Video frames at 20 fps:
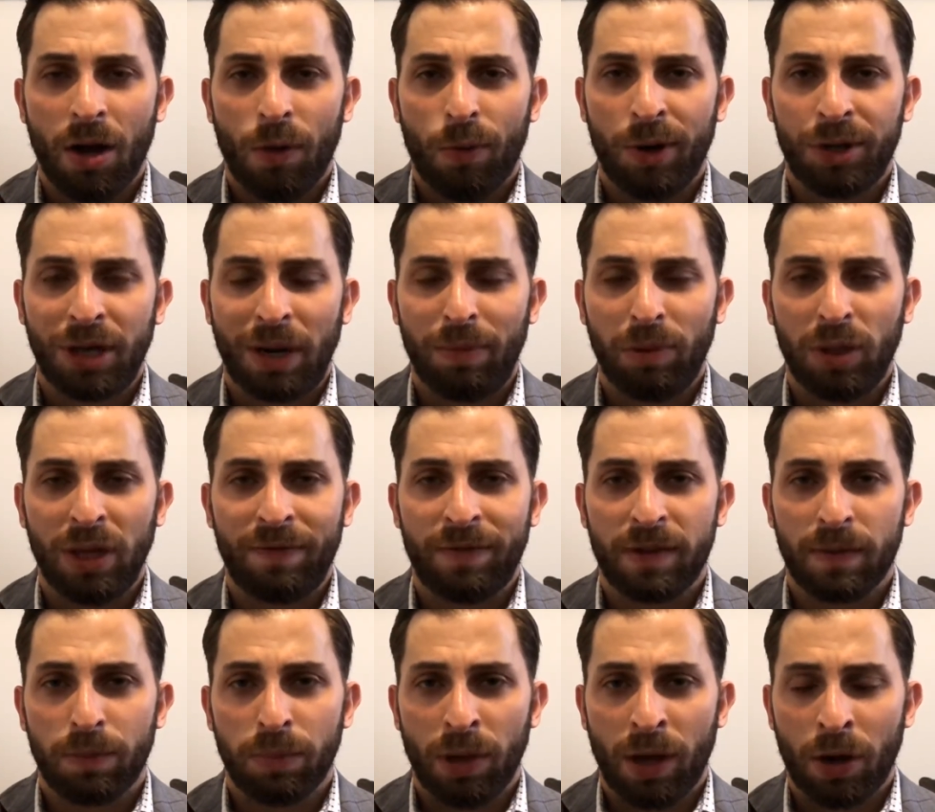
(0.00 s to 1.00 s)
which I believe is
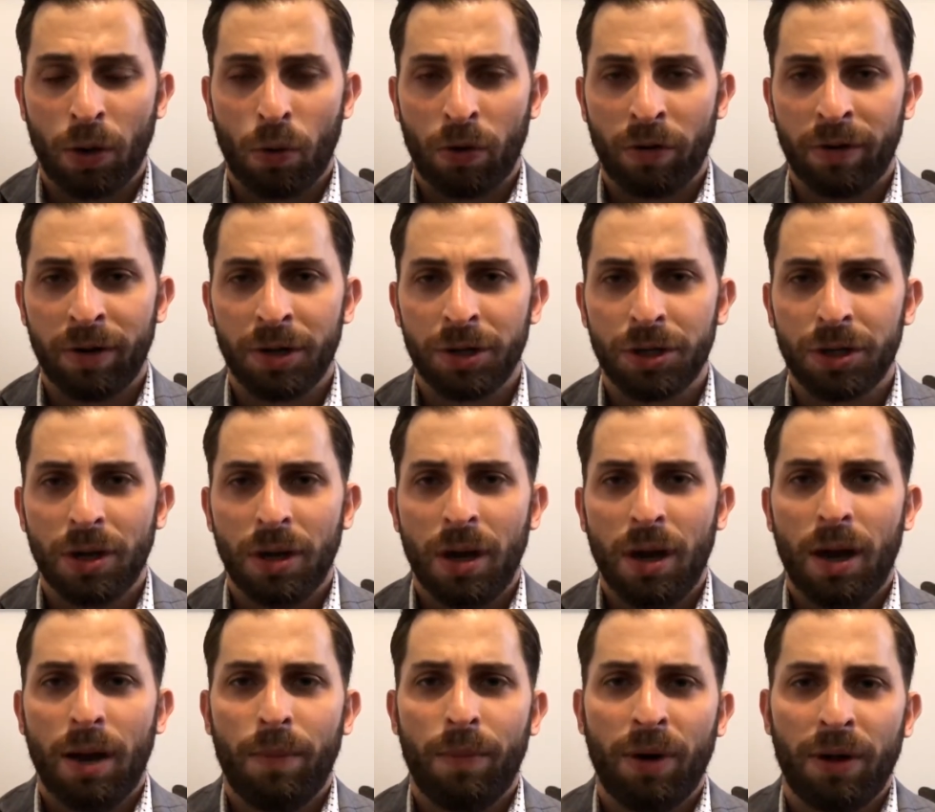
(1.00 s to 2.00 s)
blood orange.
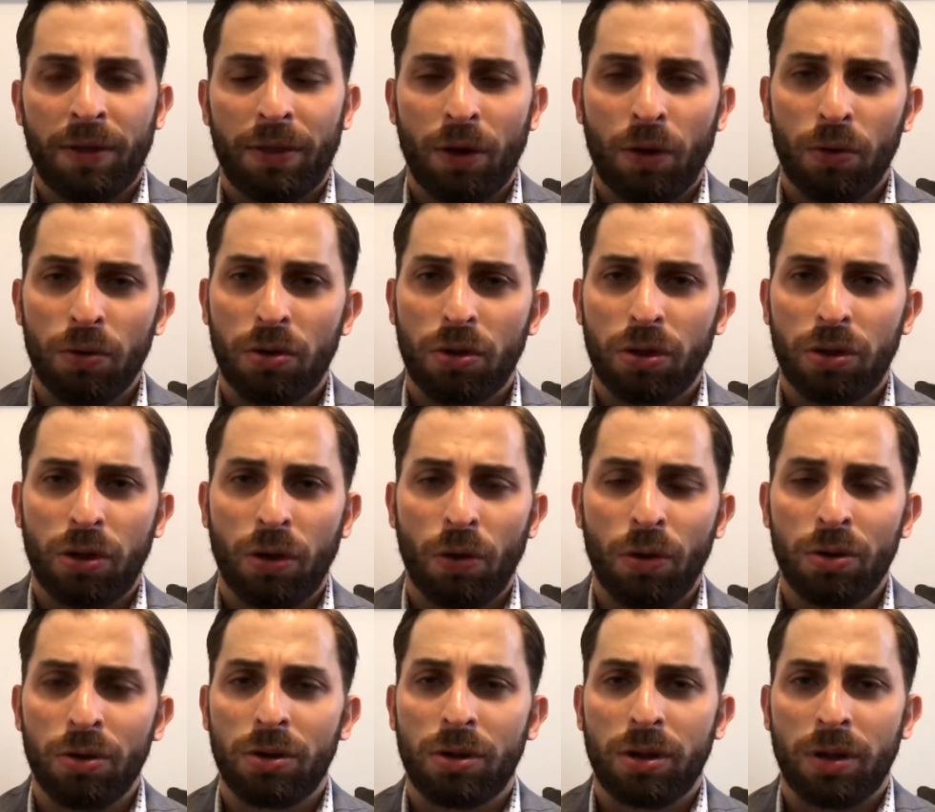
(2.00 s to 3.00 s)
But
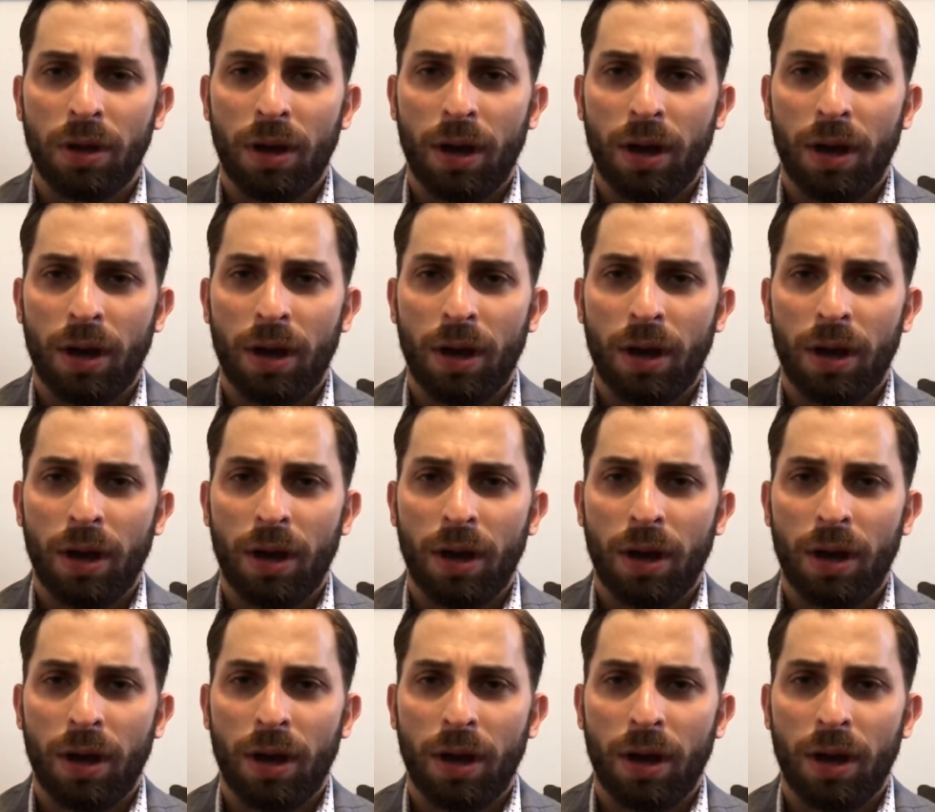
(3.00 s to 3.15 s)
those